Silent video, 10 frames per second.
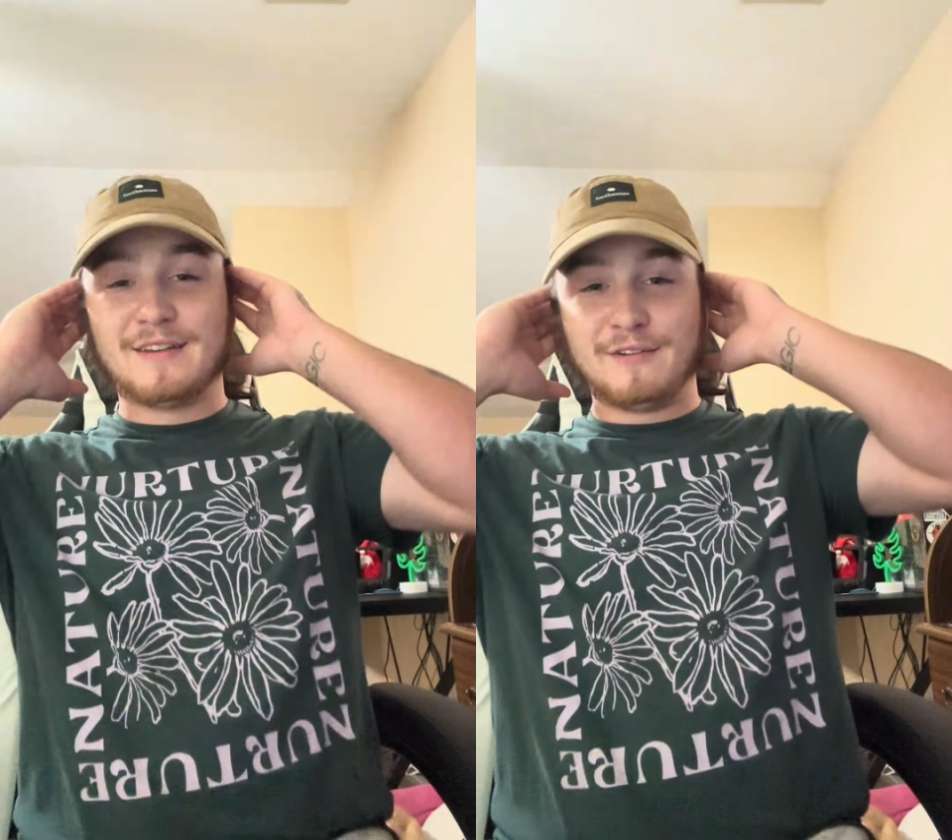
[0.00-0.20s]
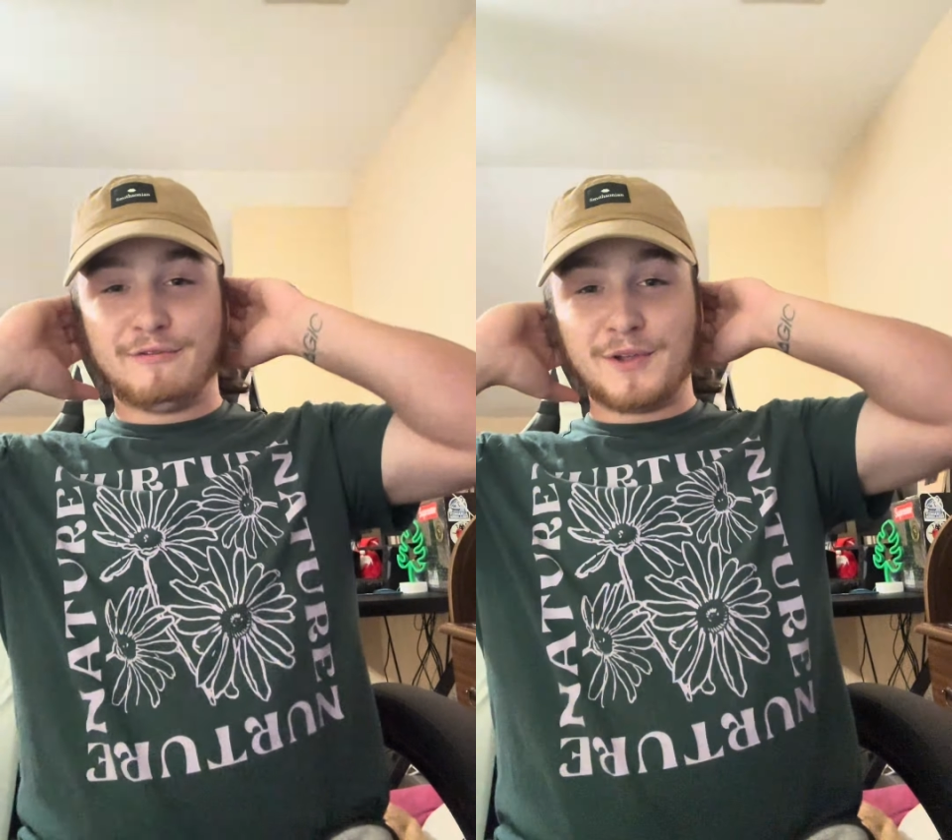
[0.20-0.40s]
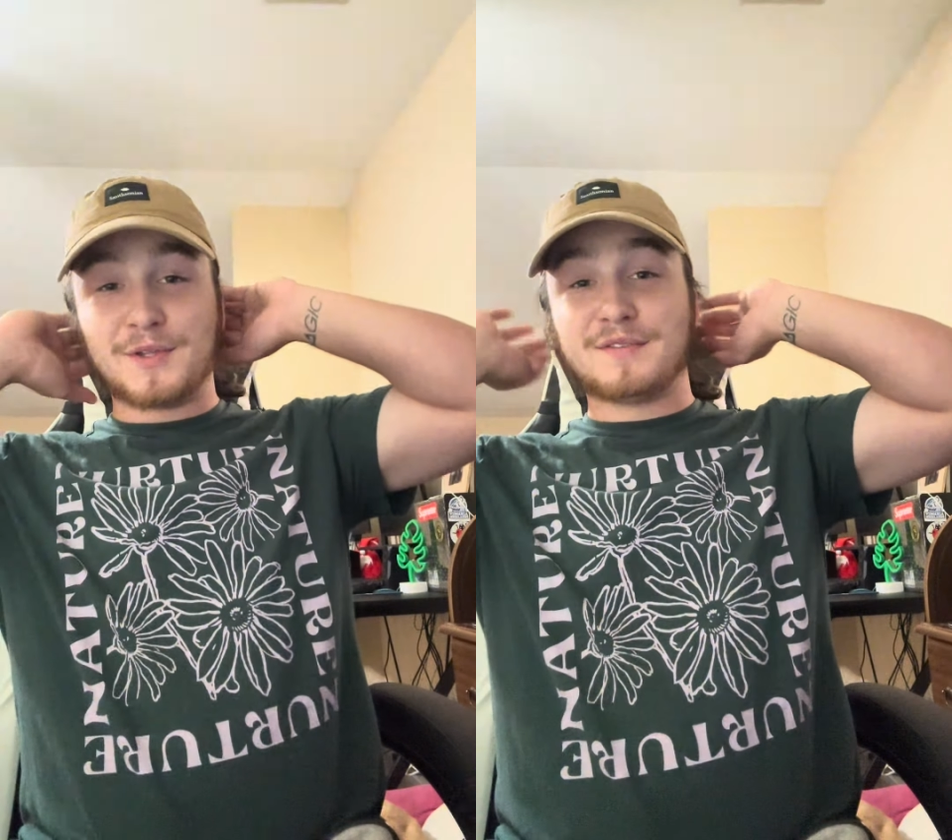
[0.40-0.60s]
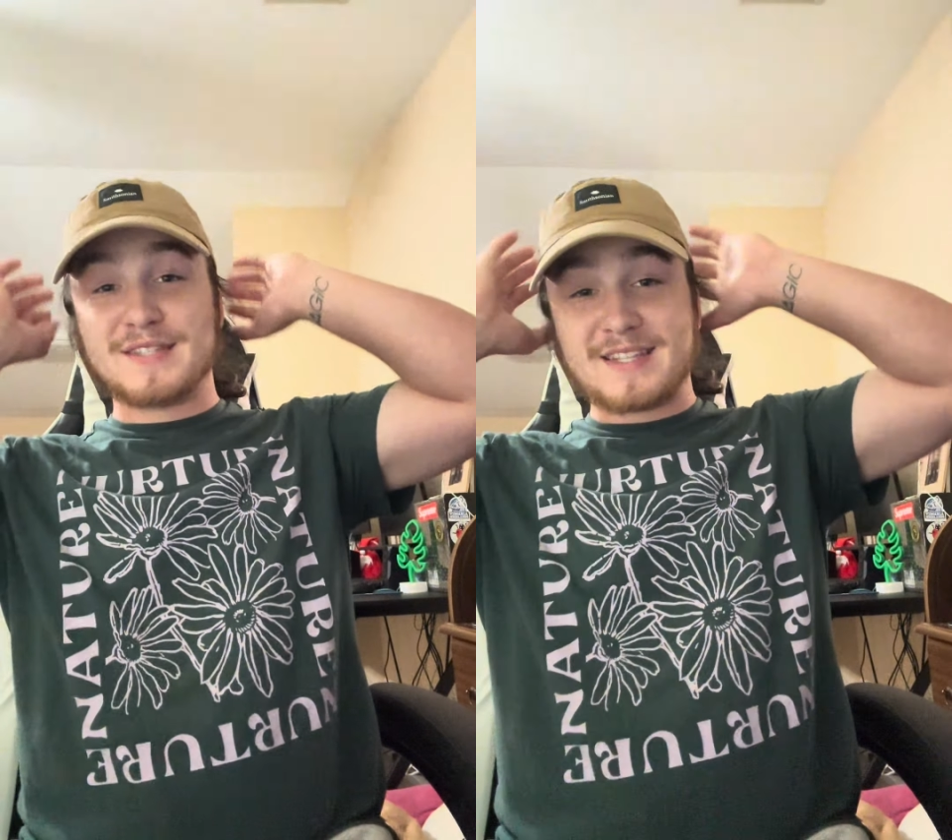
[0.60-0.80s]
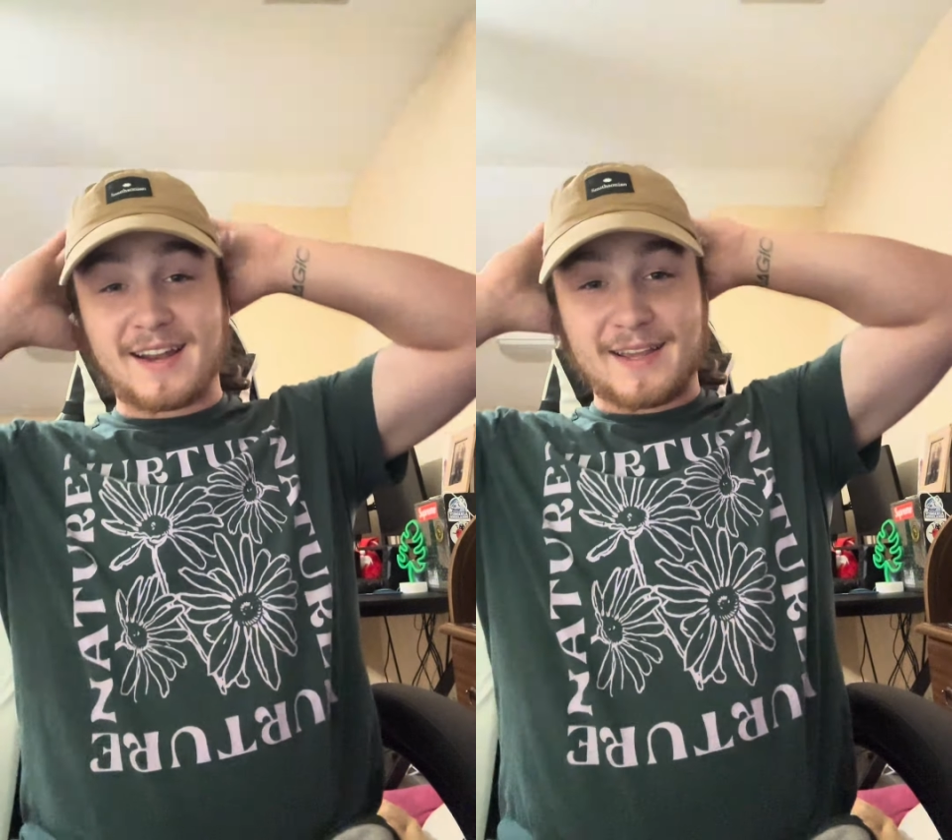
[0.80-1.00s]
field of
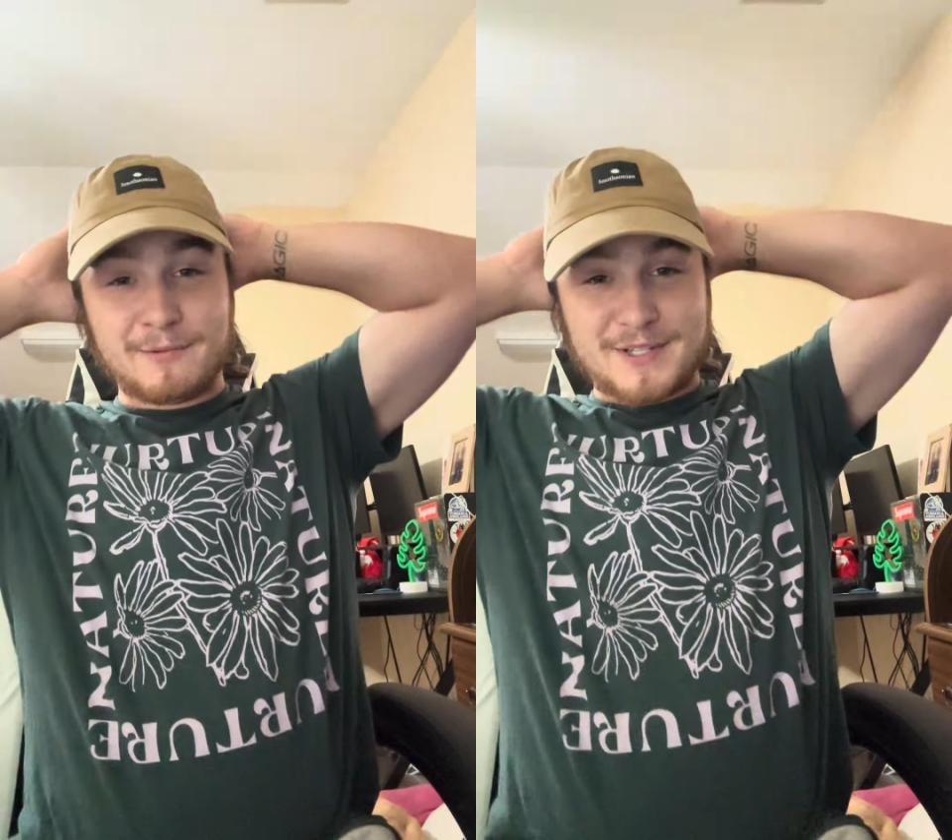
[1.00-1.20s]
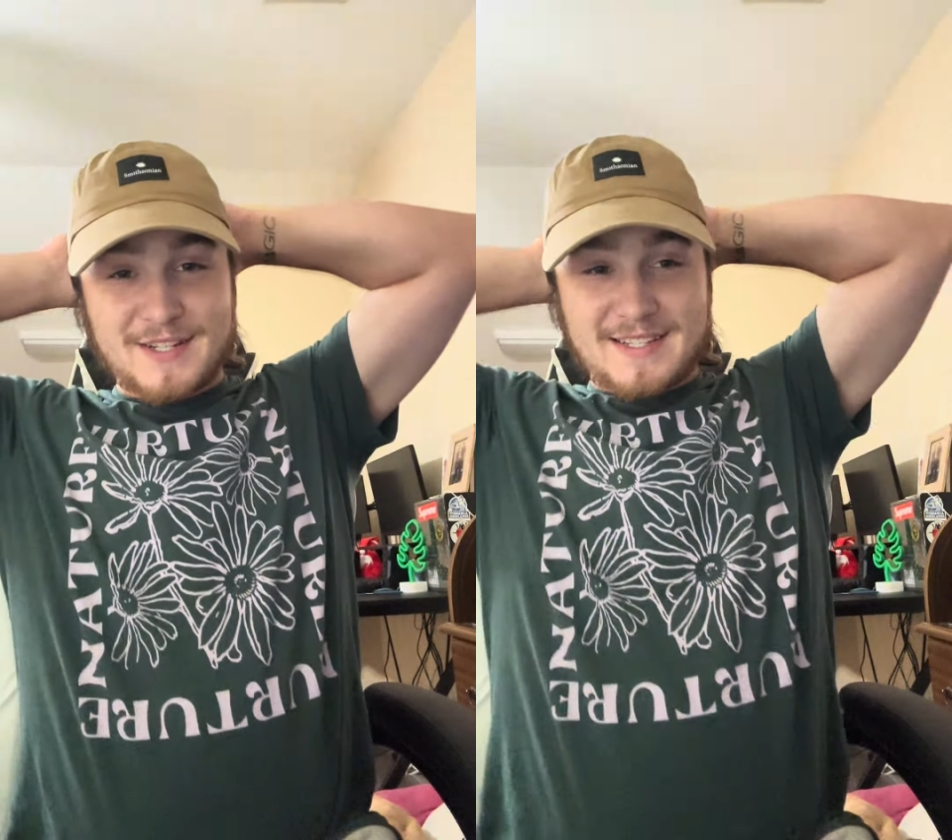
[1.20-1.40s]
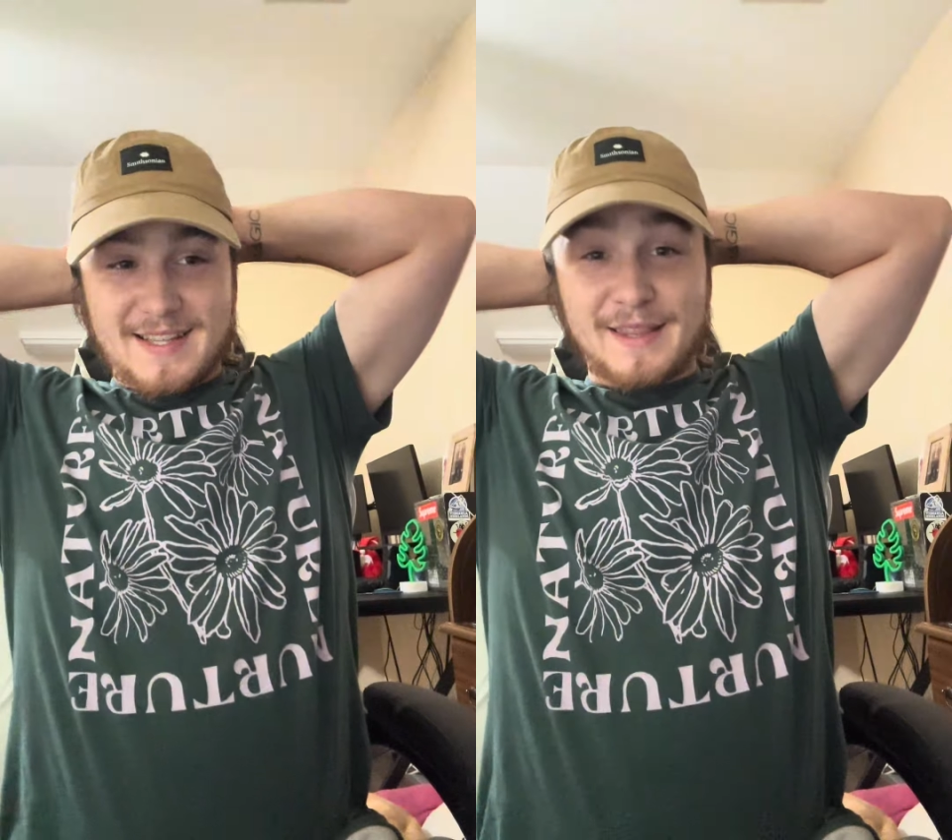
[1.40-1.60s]
study, which is